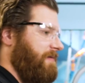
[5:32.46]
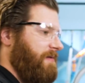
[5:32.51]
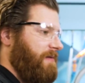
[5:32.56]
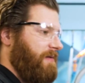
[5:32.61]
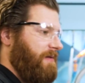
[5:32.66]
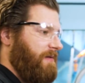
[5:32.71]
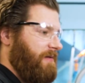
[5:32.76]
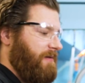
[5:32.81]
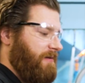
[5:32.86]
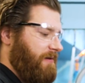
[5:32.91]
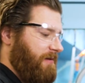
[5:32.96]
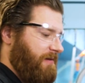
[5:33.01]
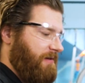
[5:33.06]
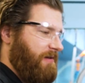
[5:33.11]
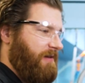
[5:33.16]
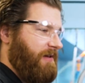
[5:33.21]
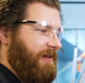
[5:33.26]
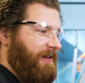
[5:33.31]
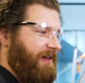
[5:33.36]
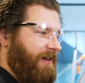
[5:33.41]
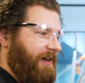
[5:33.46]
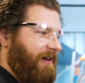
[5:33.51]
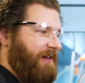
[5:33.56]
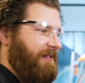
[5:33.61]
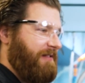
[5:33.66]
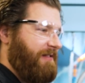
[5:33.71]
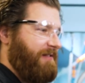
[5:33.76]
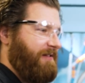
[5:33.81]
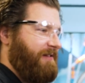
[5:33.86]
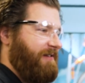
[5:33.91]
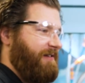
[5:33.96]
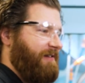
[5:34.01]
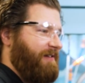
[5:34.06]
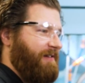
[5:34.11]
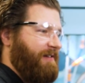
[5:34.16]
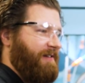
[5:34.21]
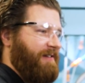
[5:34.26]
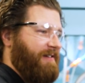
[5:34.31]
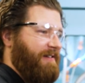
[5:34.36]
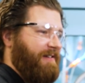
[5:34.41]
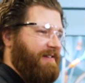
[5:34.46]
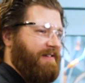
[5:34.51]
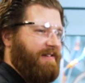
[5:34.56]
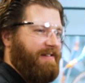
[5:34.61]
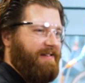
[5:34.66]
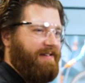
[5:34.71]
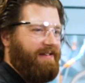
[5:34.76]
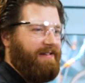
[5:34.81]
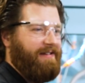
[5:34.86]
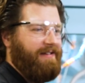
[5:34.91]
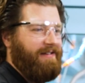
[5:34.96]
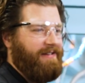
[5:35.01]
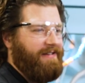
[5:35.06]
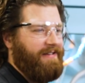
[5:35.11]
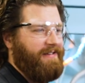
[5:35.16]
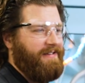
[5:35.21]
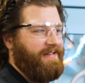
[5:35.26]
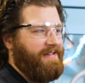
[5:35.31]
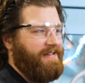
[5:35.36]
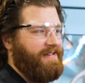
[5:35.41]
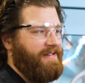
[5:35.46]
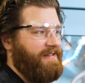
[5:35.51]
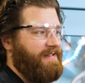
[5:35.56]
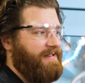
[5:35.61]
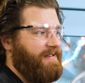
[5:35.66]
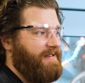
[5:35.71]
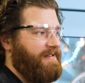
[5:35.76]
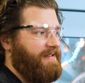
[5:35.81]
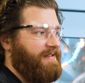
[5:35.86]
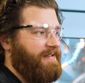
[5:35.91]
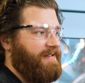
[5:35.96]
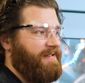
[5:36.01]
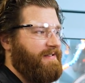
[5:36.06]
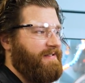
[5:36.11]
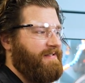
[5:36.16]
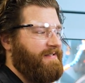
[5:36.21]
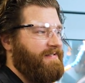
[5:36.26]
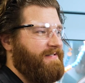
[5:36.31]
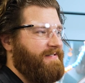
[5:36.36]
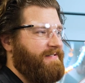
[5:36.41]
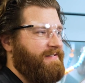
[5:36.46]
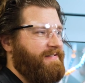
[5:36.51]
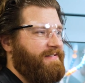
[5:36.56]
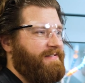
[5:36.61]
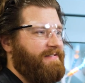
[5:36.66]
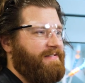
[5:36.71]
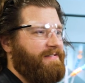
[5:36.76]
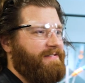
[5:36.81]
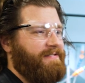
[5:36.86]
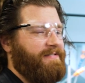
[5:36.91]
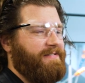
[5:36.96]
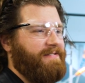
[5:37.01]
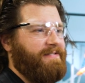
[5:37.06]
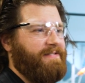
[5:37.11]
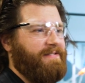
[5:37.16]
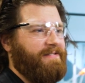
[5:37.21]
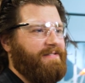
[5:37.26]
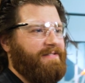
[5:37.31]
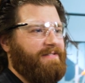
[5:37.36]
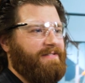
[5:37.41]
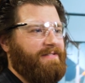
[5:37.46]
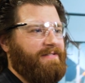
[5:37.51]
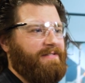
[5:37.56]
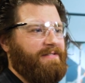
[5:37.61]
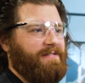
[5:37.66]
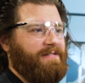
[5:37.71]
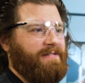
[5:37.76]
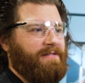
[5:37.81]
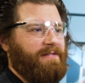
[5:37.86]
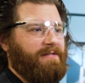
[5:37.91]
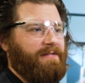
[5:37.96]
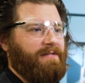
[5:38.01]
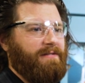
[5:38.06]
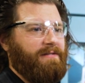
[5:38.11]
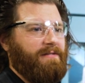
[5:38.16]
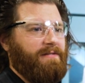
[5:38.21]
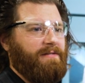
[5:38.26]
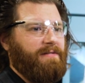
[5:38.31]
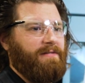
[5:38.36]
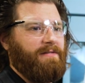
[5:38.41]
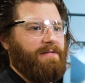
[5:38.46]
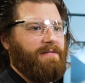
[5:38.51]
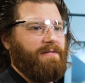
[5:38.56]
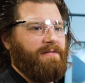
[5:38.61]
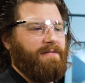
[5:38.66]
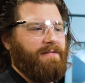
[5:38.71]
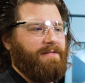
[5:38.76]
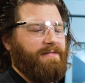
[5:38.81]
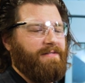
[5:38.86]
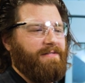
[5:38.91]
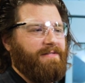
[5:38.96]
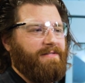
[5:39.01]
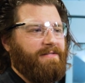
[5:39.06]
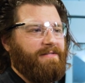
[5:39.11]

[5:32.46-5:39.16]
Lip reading: The person shown says nothing.